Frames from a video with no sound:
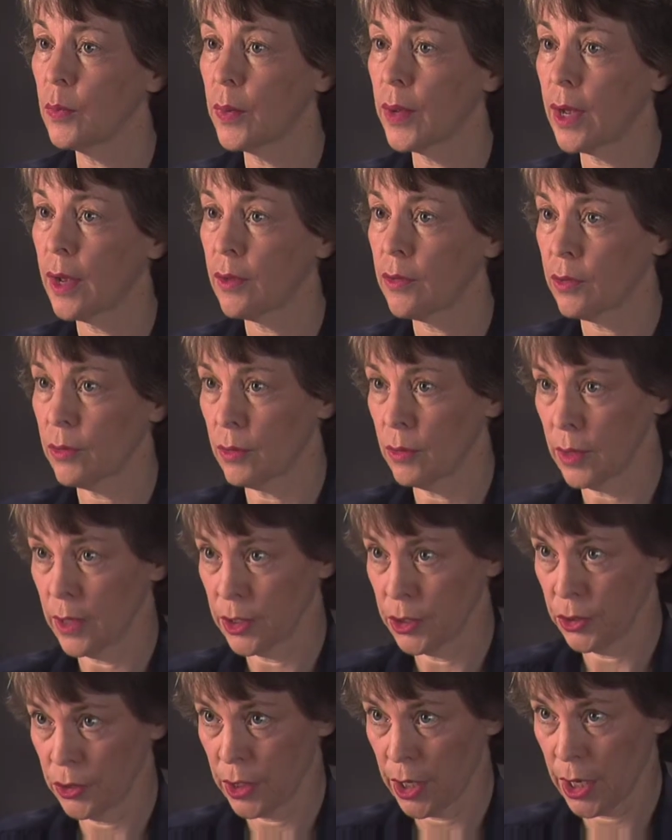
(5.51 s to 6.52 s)
pastoral
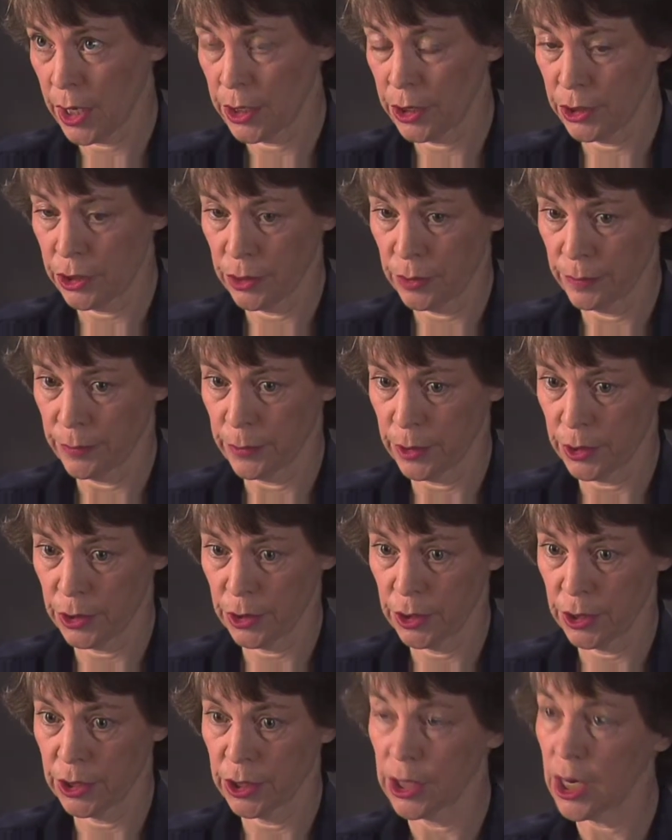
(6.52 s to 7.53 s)
education, which
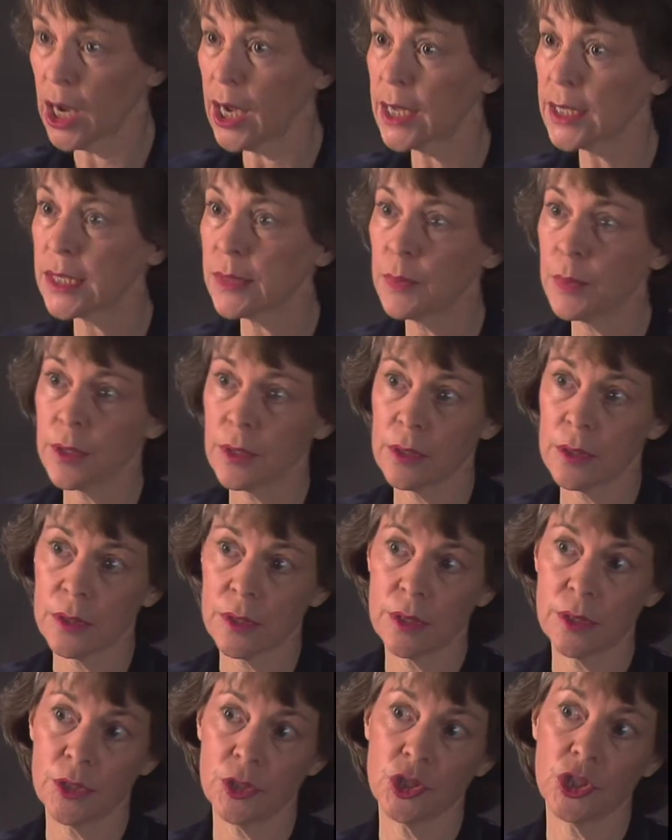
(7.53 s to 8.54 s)
is in
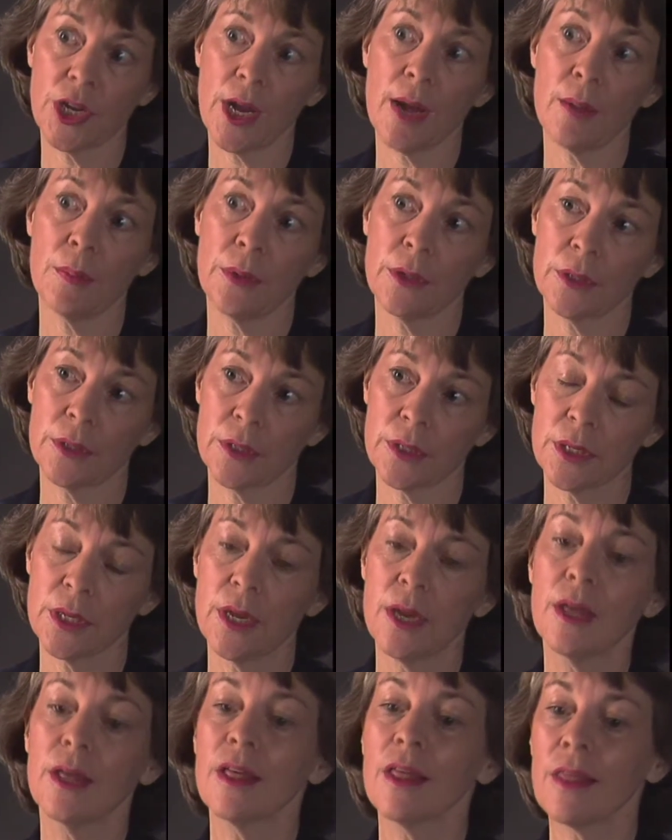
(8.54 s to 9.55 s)
hospitals as chaplains.
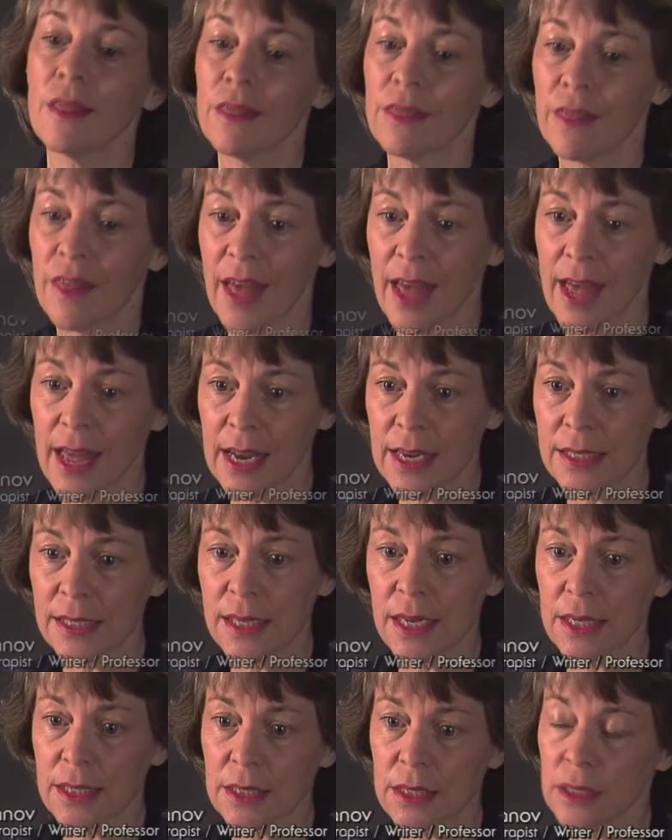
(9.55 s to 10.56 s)
That is
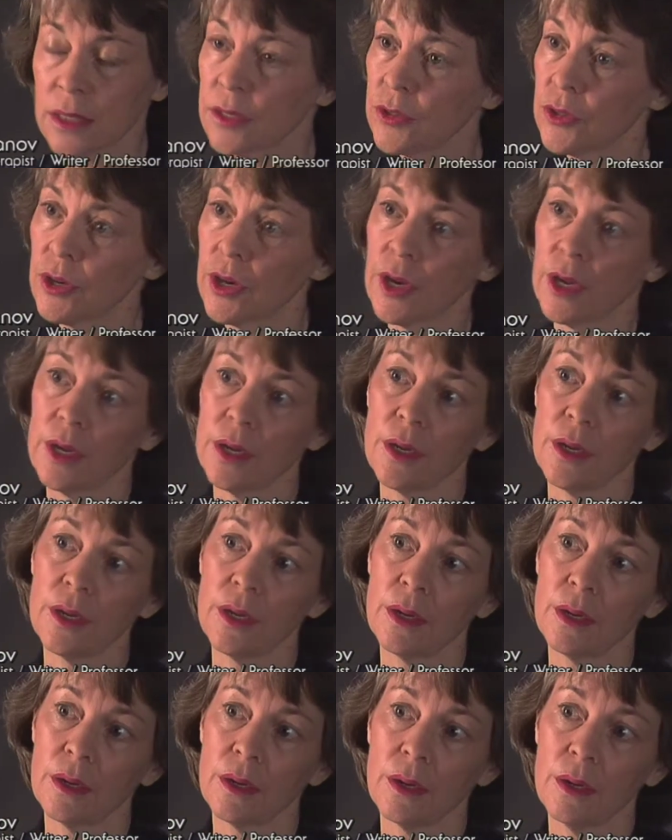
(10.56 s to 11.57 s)
excellent training
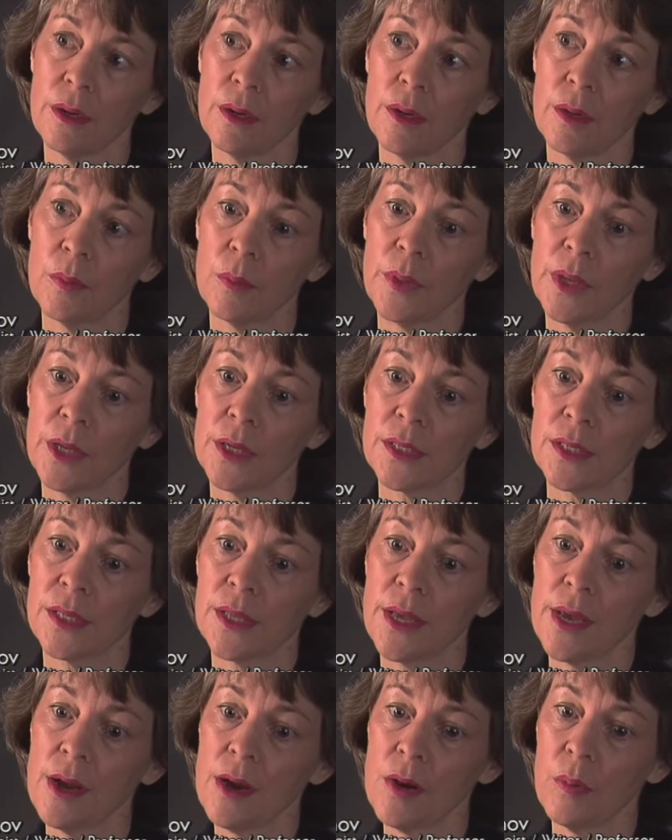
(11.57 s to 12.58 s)
because
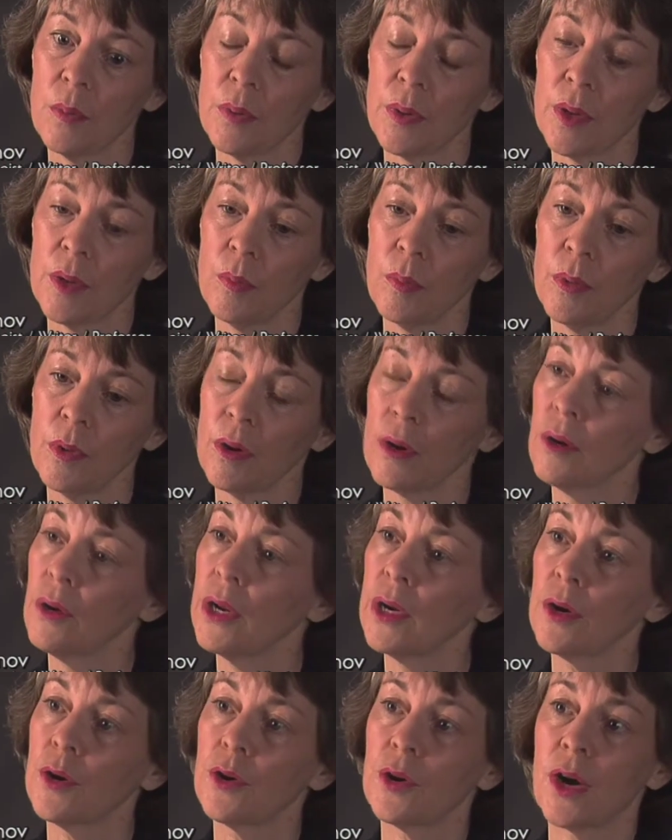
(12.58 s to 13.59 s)
there people are
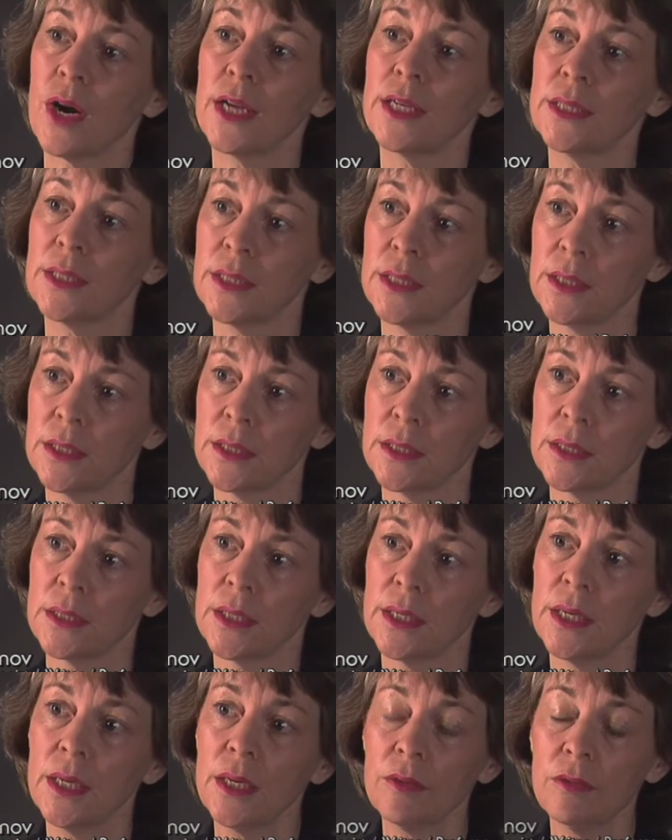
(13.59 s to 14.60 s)
in crises.
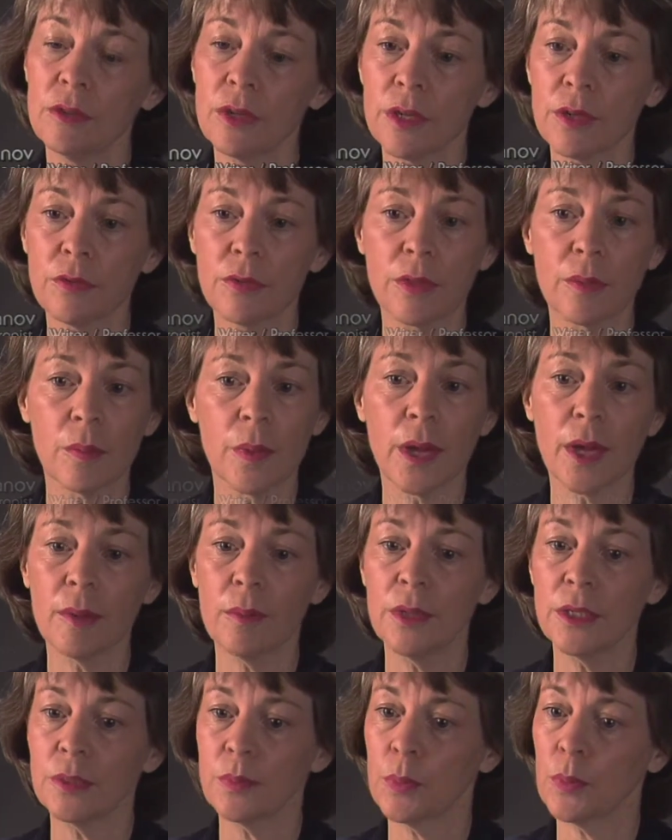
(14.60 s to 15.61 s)
Even if the
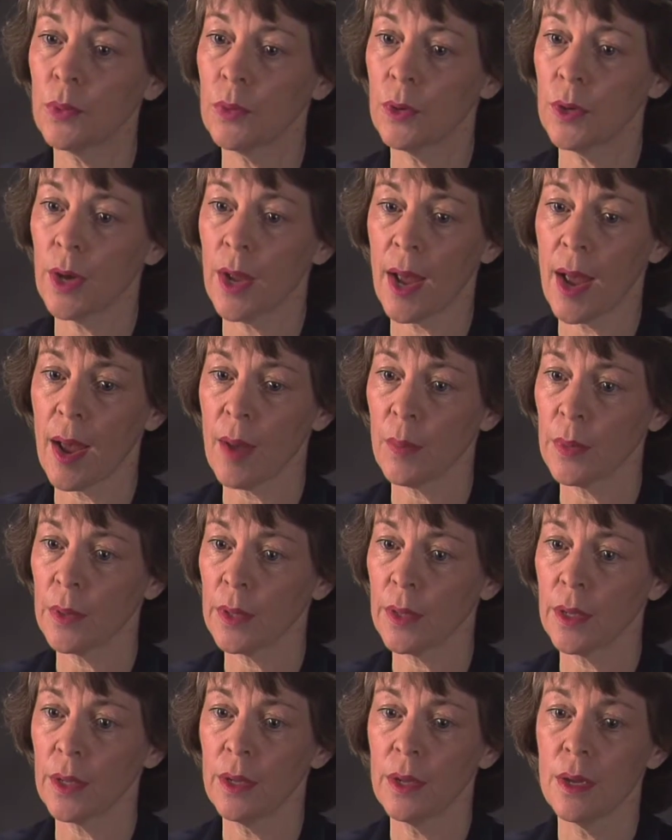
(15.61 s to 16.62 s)
baby's born
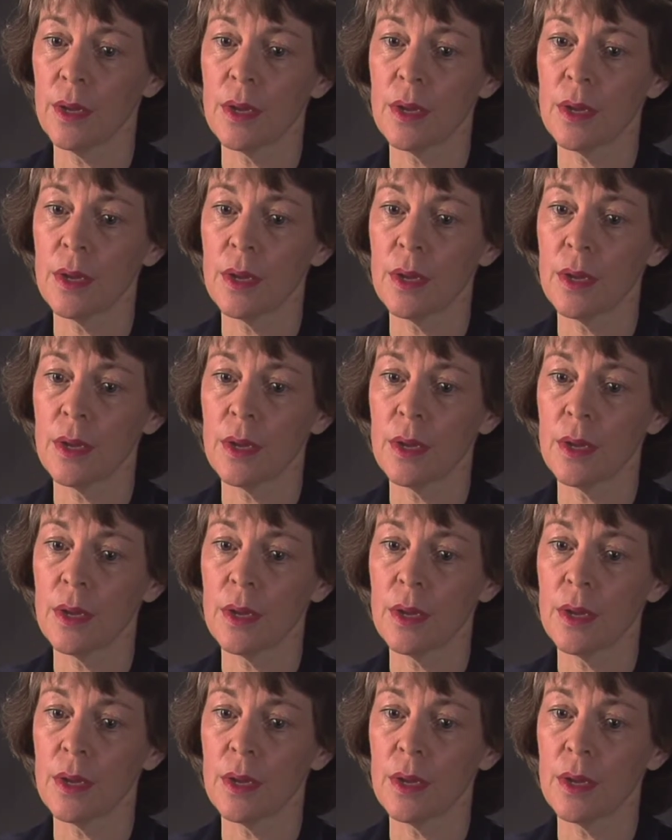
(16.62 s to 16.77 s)
happily,